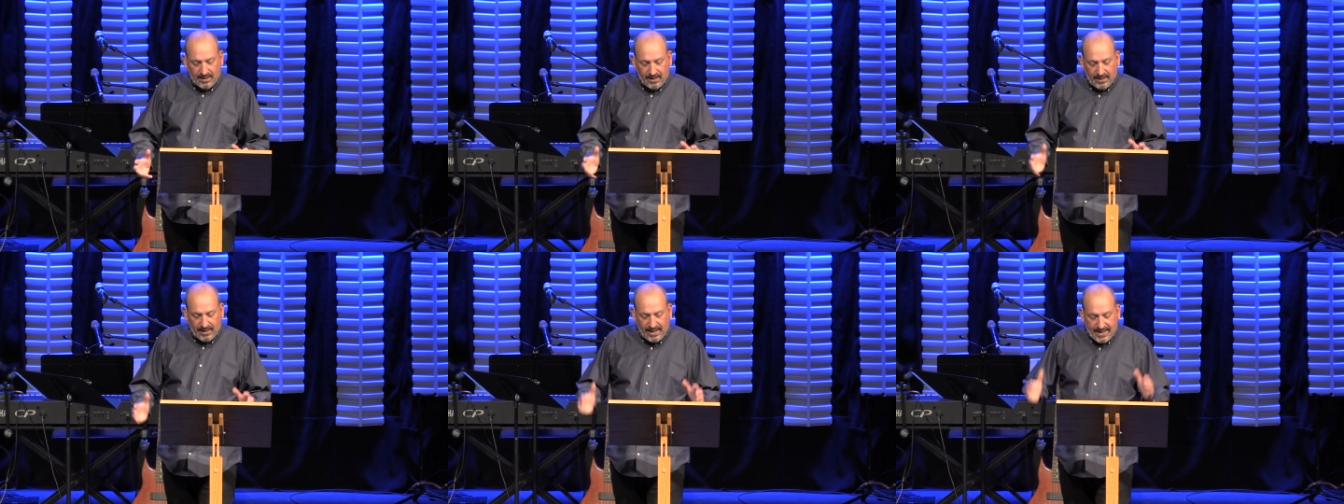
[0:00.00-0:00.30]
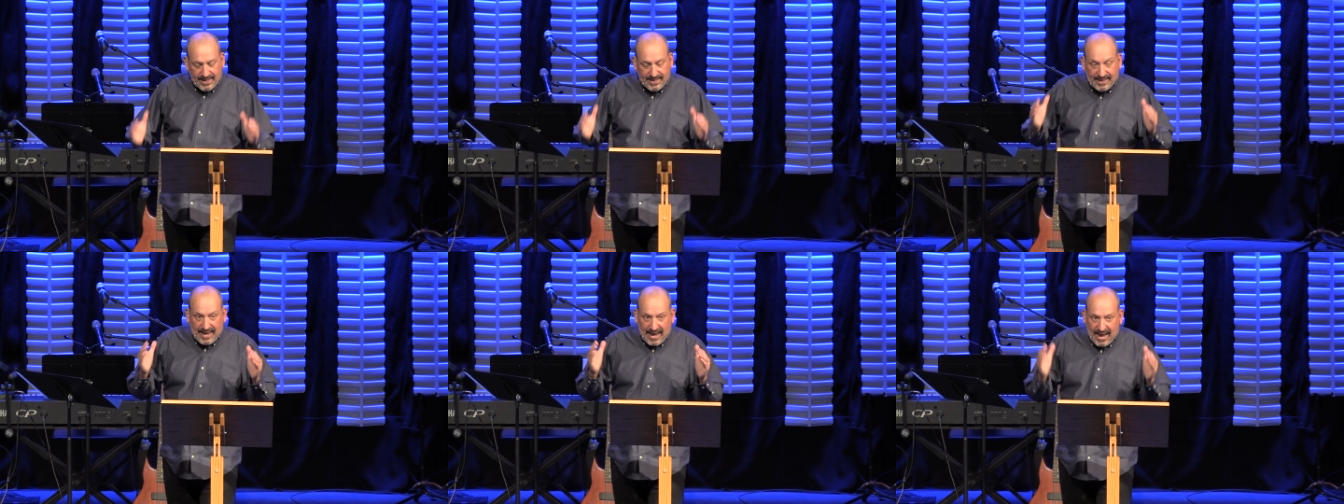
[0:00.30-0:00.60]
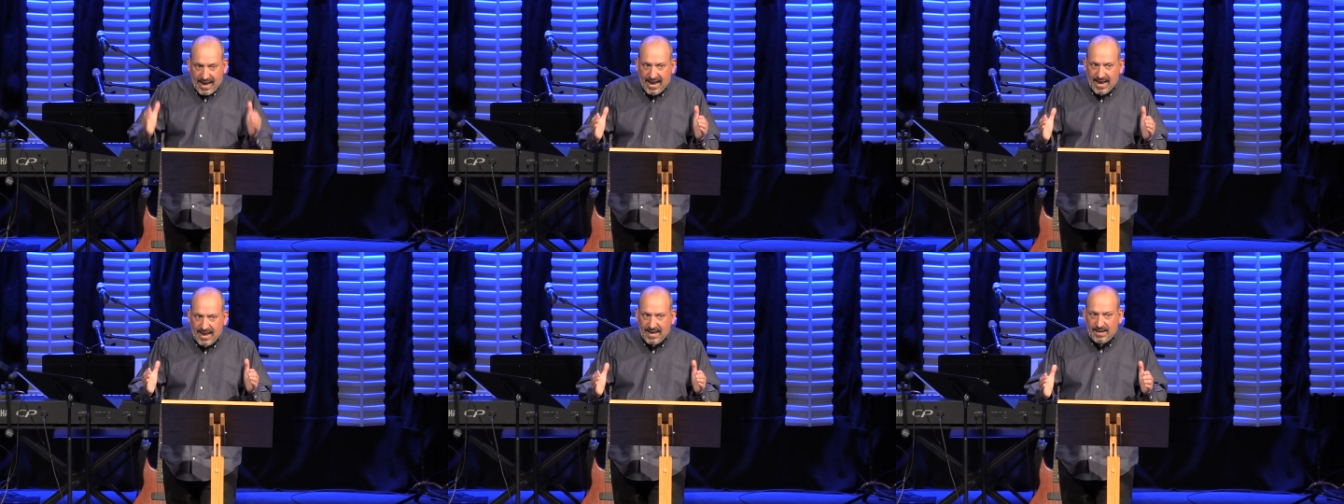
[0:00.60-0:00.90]
He
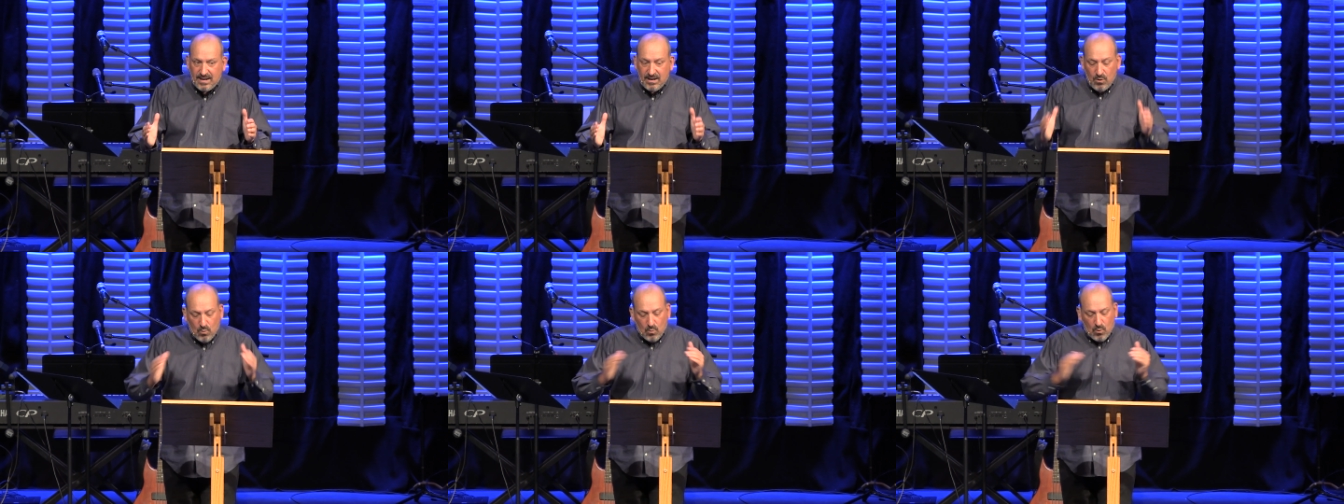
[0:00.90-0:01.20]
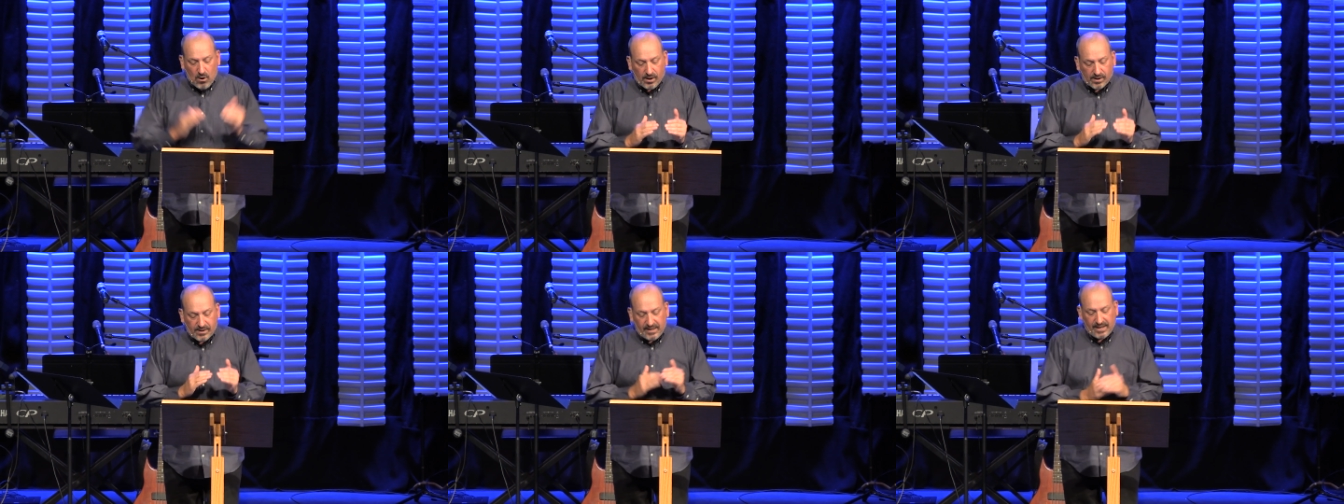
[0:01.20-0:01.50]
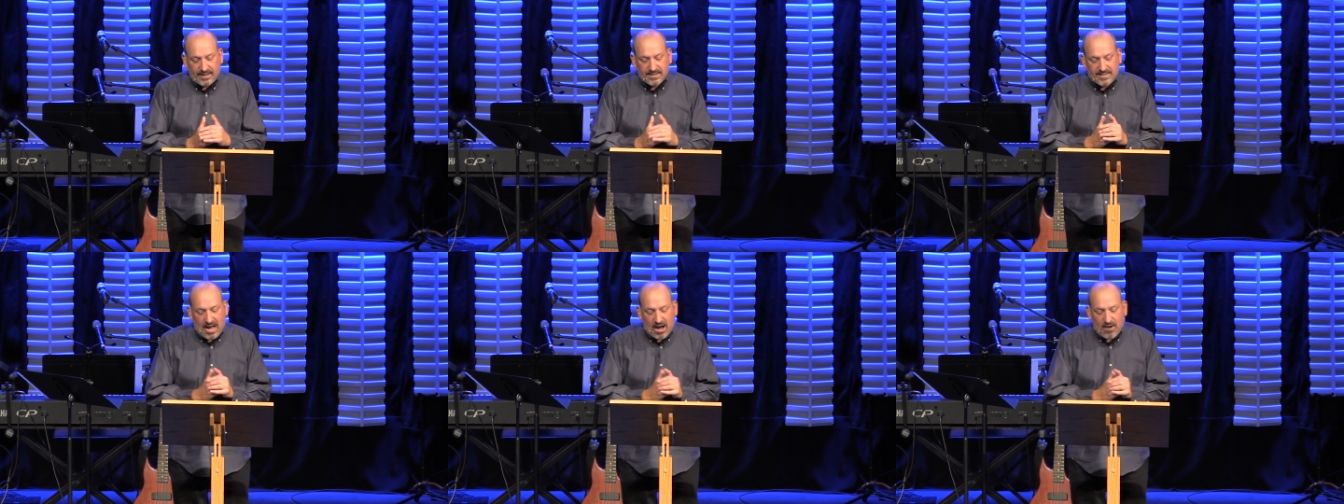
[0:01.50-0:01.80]
can work
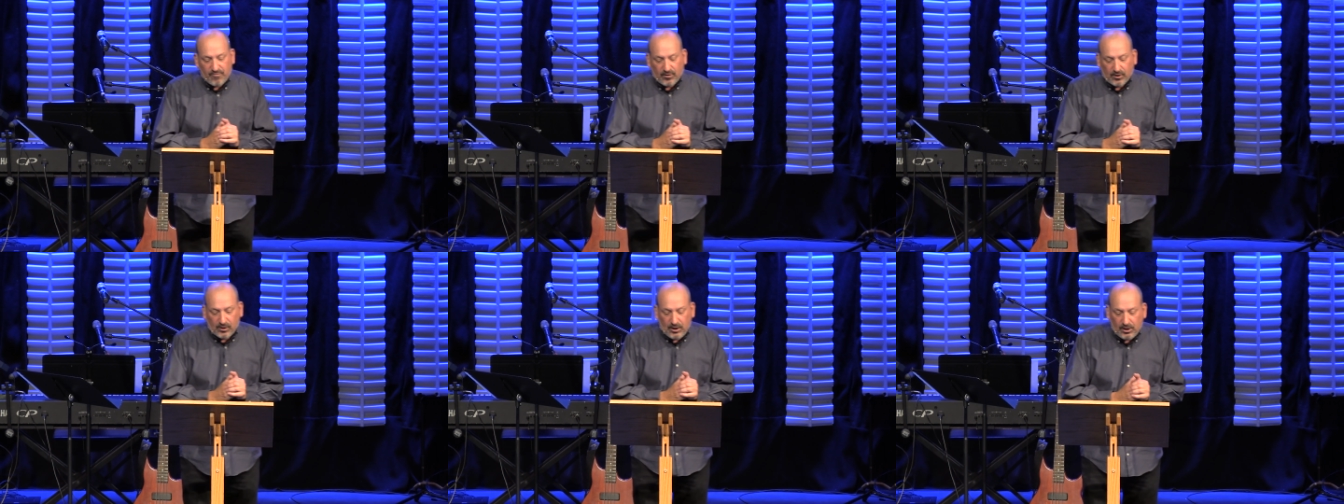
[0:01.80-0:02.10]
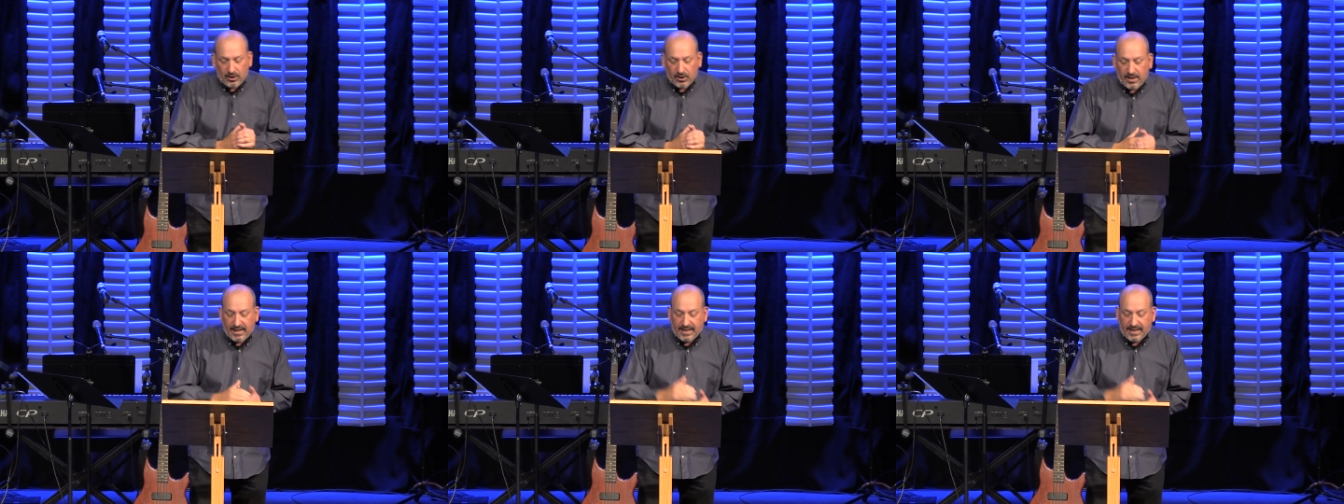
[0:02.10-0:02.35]
things out for good.